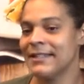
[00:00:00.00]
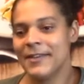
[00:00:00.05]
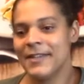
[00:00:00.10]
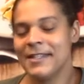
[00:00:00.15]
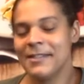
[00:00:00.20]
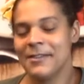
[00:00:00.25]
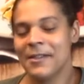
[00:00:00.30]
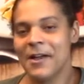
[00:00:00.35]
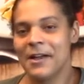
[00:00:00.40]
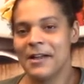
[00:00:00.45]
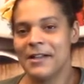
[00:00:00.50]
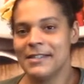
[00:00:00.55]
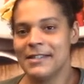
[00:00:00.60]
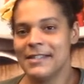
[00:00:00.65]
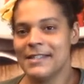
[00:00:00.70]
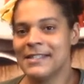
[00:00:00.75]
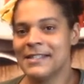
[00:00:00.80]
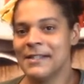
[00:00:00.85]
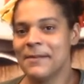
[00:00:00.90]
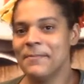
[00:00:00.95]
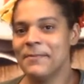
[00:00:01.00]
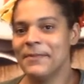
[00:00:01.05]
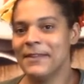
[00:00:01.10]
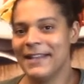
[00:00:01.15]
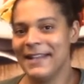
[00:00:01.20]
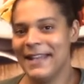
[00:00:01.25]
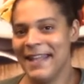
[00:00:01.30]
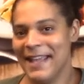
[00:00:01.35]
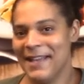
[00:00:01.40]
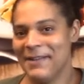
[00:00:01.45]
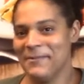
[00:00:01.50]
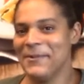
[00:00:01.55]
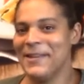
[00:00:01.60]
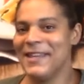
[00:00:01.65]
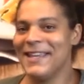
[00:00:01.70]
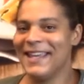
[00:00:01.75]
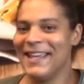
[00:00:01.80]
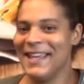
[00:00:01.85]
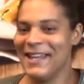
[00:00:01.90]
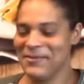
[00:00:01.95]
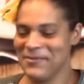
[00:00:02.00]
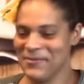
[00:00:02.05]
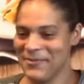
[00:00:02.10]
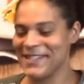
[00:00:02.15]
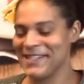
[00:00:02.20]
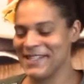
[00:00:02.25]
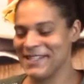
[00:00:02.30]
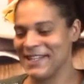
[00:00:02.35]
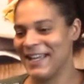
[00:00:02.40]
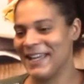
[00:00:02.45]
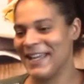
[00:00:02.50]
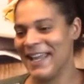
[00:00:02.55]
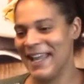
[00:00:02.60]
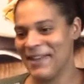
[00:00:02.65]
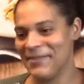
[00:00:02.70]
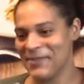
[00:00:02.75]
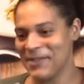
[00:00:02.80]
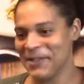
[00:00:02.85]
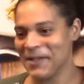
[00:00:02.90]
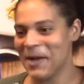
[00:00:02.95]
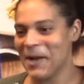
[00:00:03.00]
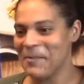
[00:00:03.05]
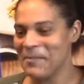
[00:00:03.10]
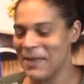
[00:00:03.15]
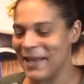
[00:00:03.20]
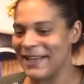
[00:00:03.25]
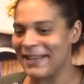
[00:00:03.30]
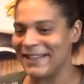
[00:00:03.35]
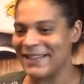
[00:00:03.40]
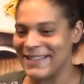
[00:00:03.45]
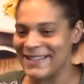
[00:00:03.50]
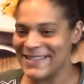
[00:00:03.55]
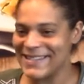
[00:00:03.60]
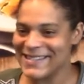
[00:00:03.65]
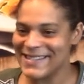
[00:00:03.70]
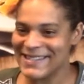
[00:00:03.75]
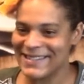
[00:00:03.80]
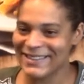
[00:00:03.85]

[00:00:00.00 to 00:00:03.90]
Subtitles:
as long as it's something that we can fix, not have to call maintenance.